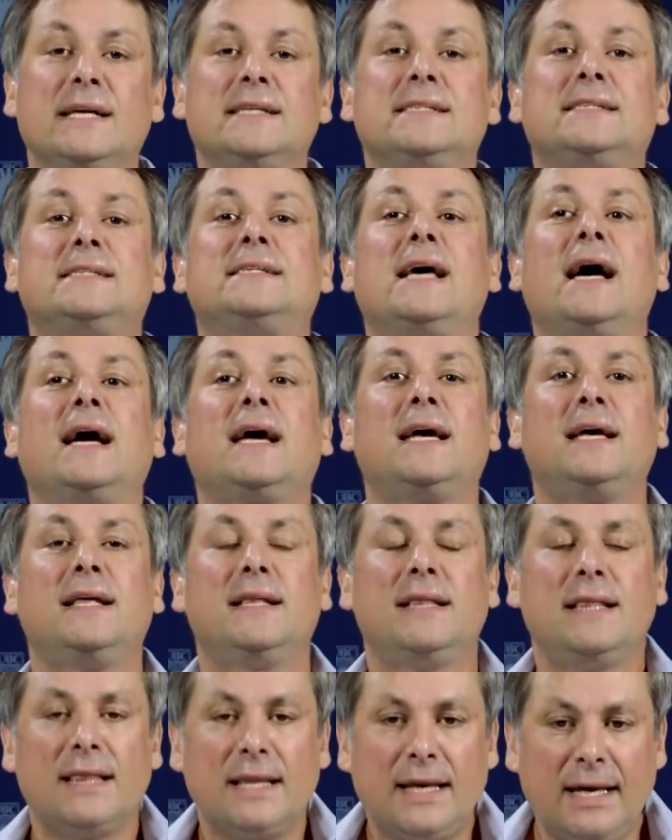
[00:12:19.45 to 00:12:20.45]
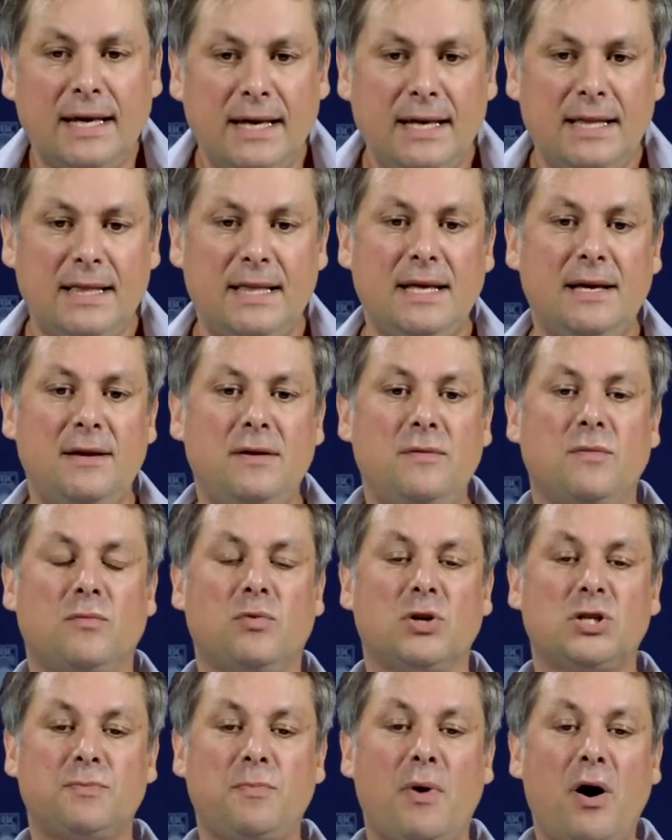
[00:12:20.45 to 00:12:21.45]
Secondly, the
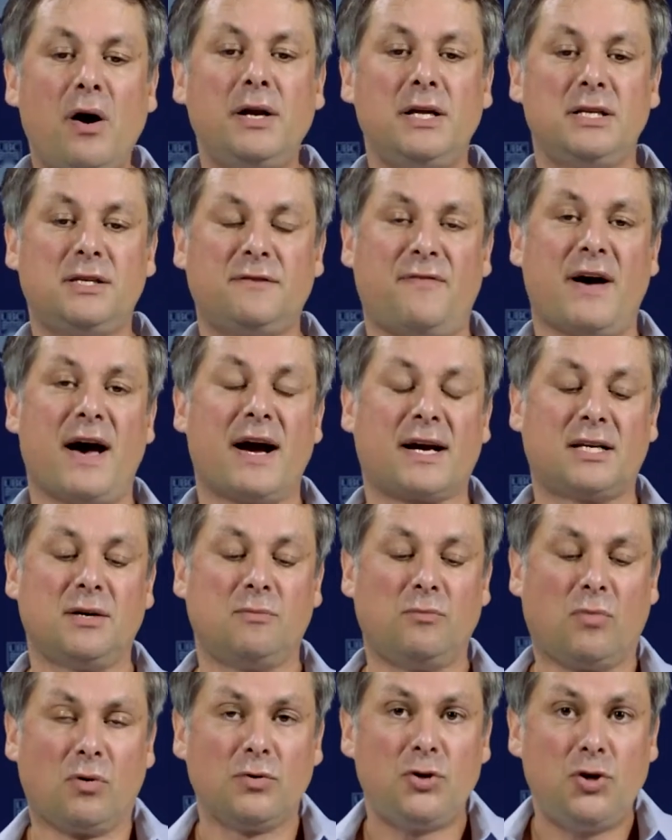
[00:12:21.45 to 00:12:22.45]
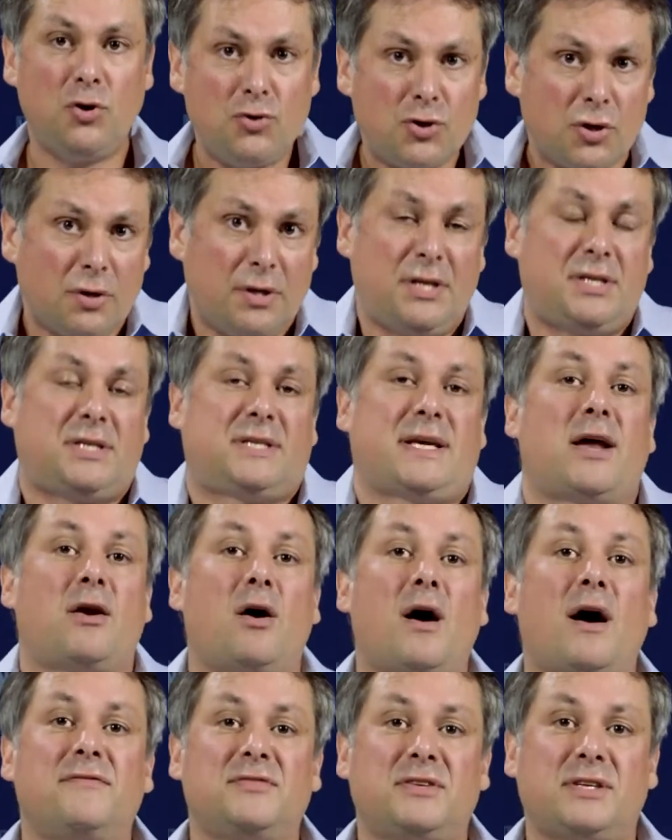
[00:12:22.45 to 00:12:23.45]
respondent's factum will usually set
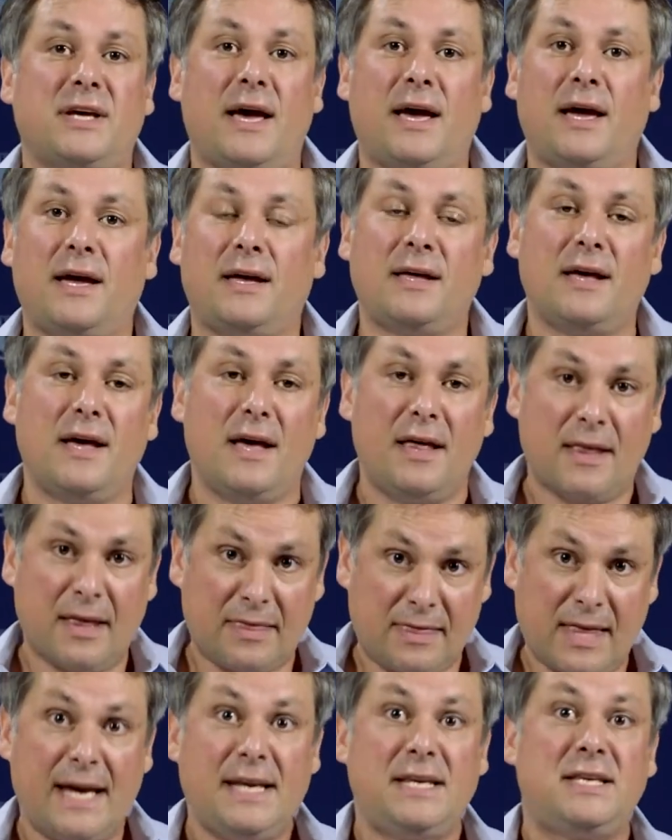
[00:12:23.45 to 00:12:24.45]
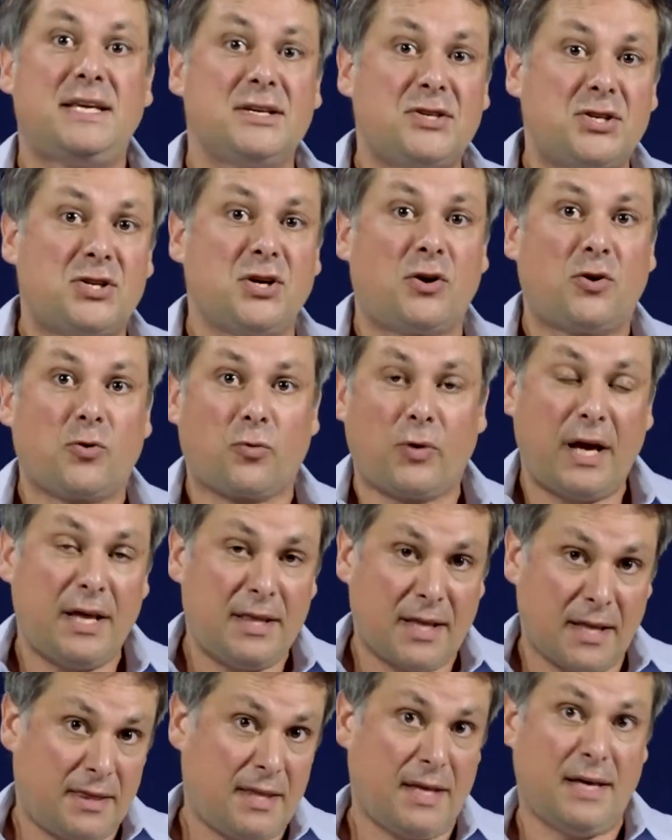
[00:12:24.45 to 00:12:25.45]
off saying that they disagree
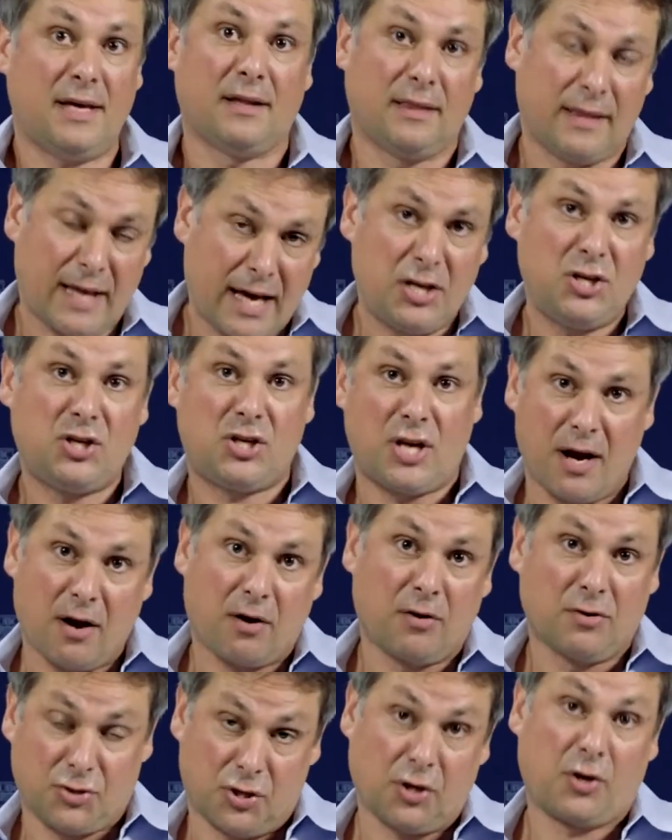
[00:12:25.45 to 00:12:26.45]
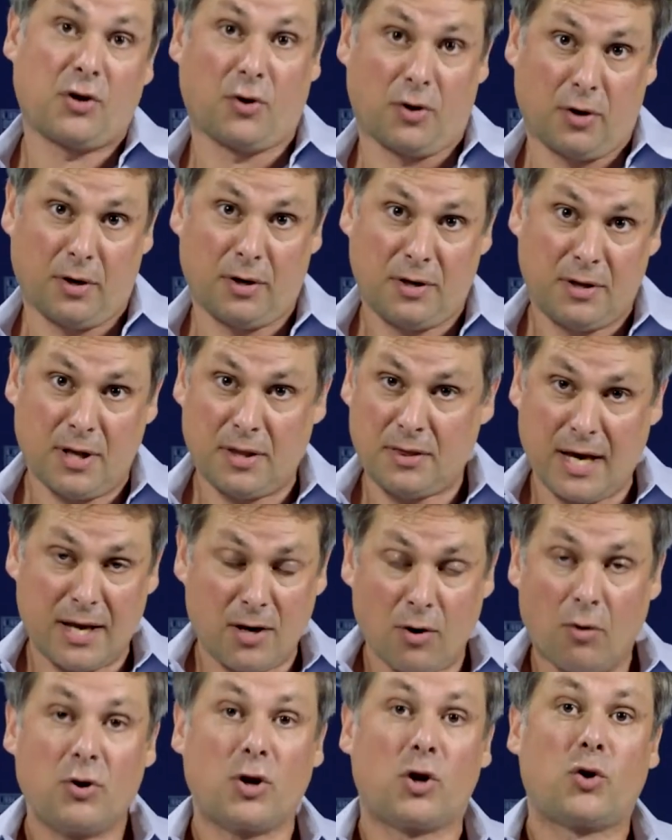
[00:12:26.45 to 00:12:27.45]
that the alleged errors occurred, that they
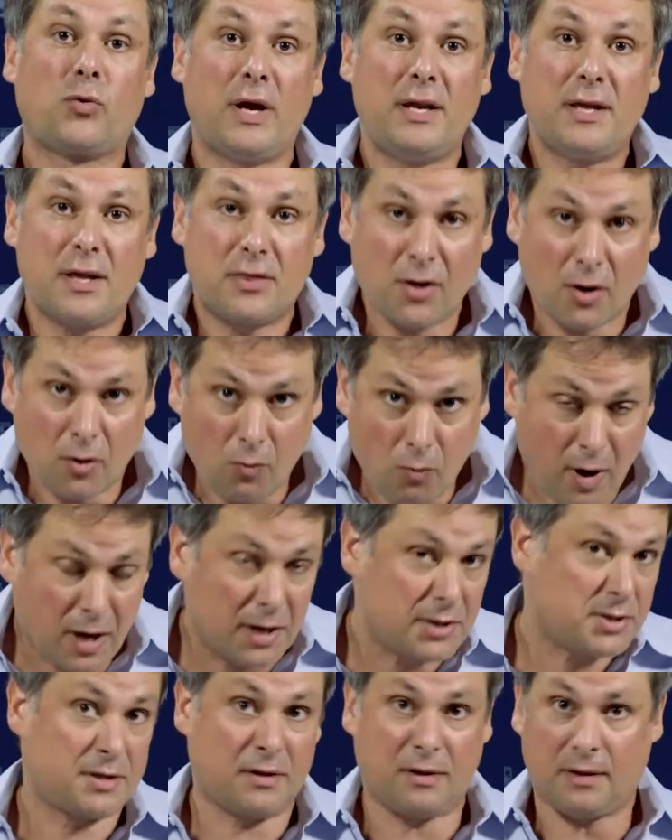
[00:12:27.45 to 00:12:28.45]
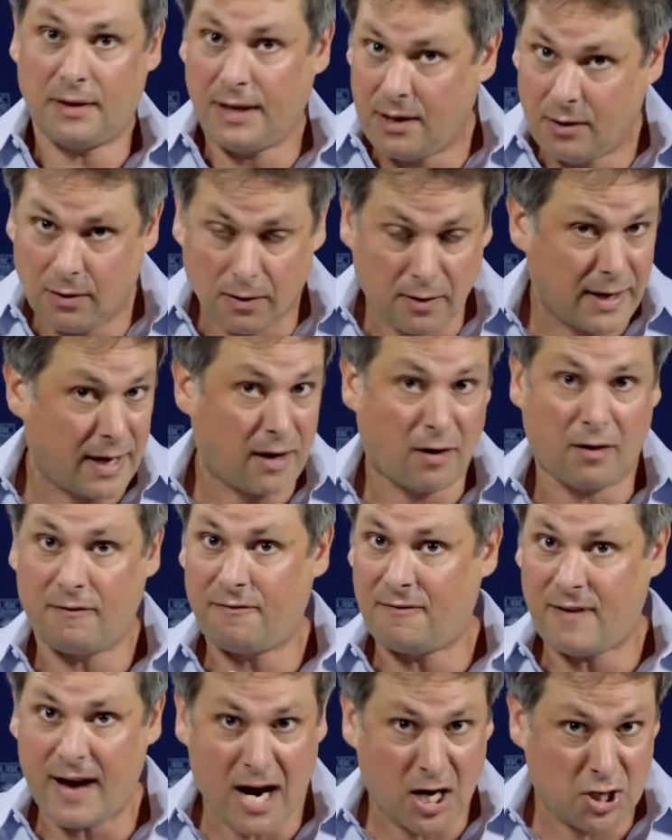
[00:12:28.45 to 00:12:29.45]
don't agree that there was legal
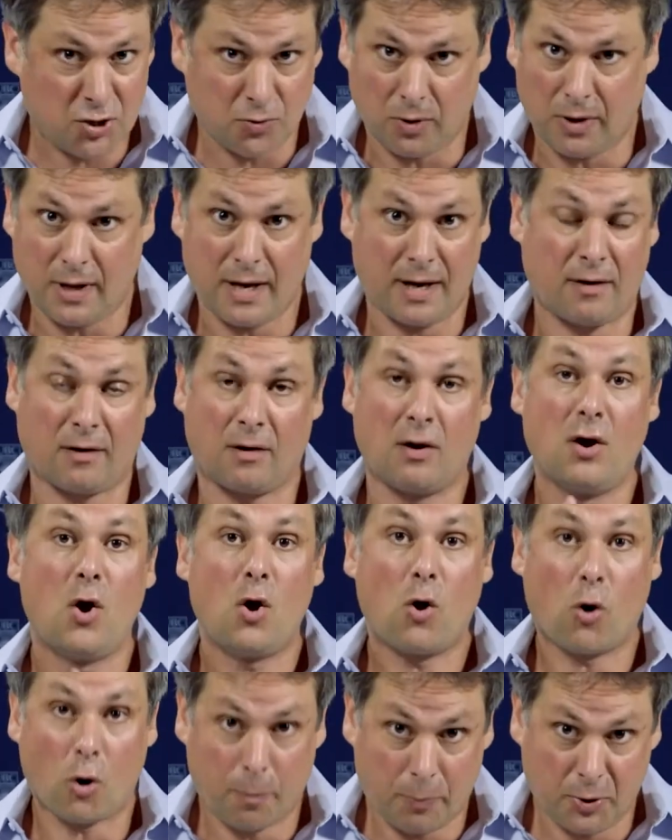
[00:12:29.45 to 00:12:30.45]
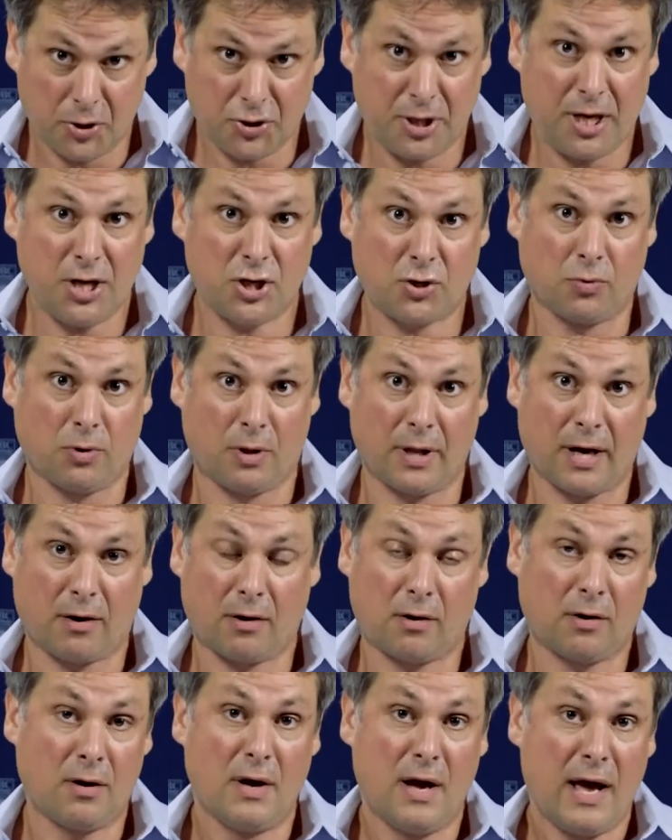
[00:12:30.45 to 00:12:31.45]
error, factual error, or procedural
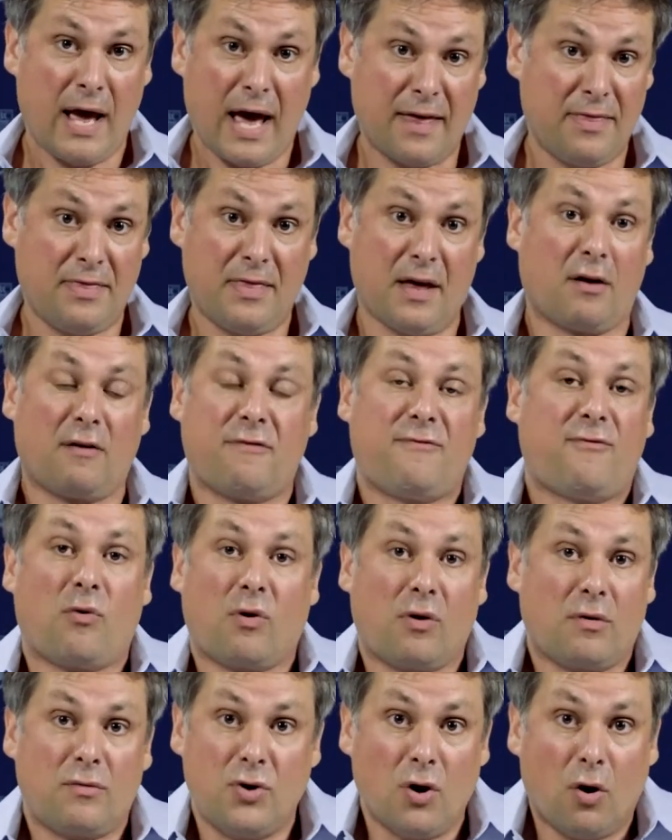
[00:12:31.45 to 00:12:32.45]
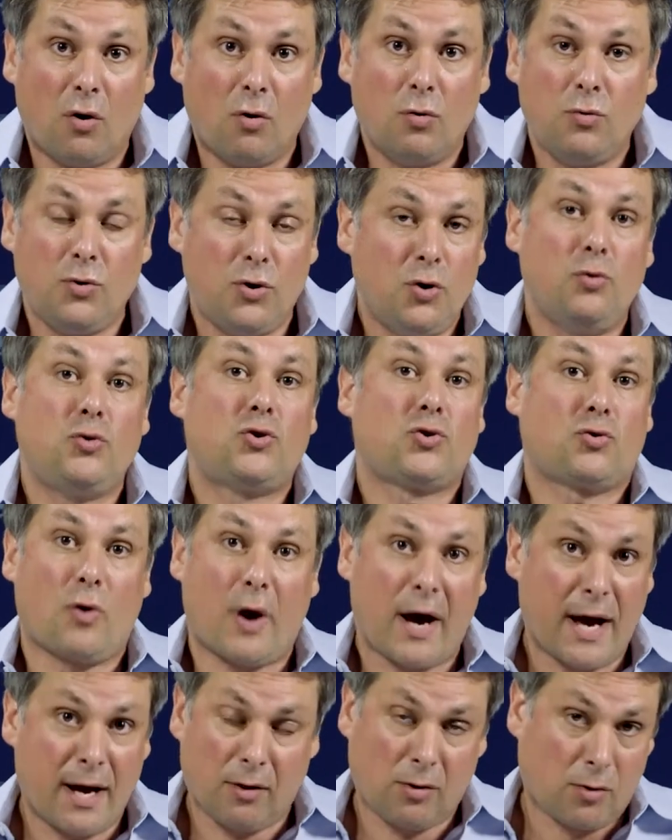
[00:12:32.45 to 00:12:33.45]
error, and therefore no new
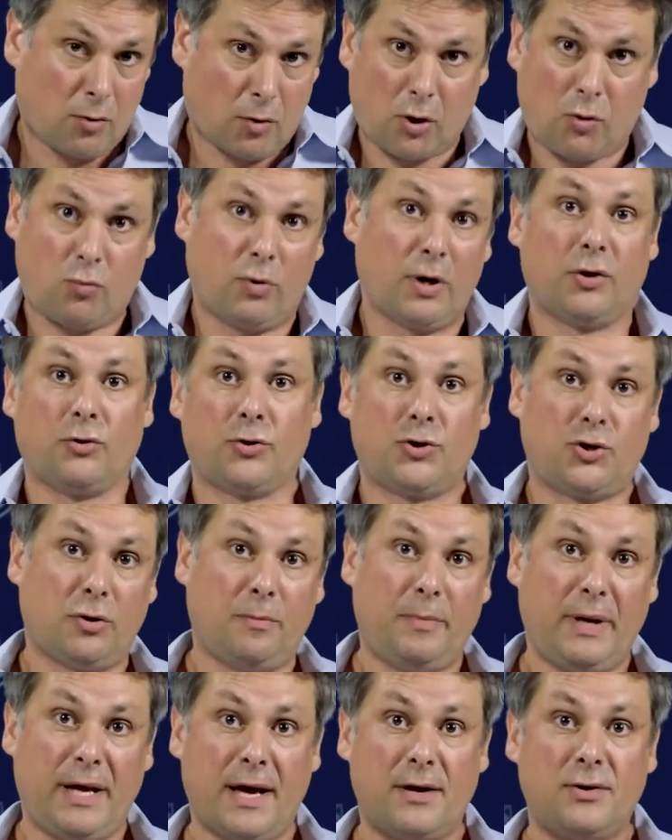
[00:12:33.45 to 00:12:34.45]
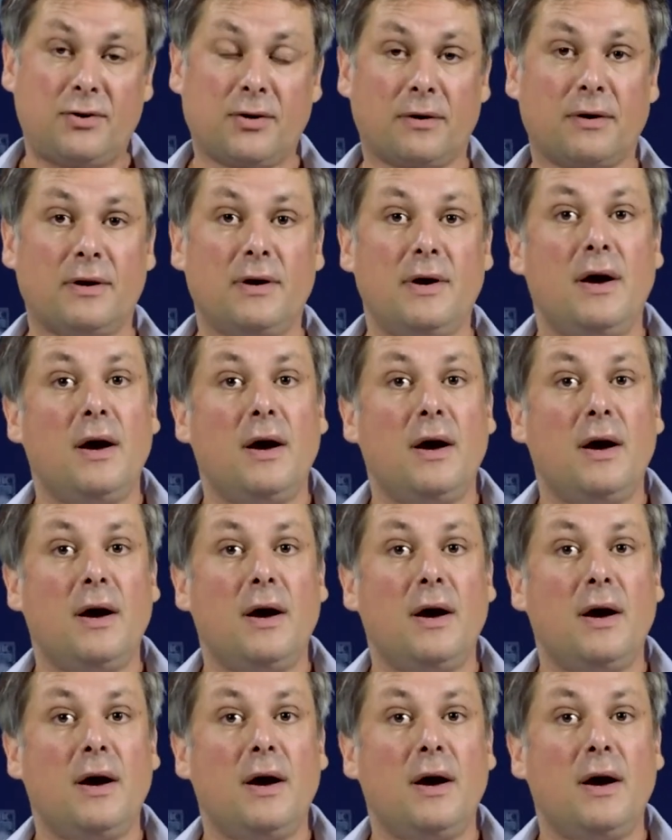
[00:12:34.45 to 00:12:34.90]
trial or acquittal should be entered.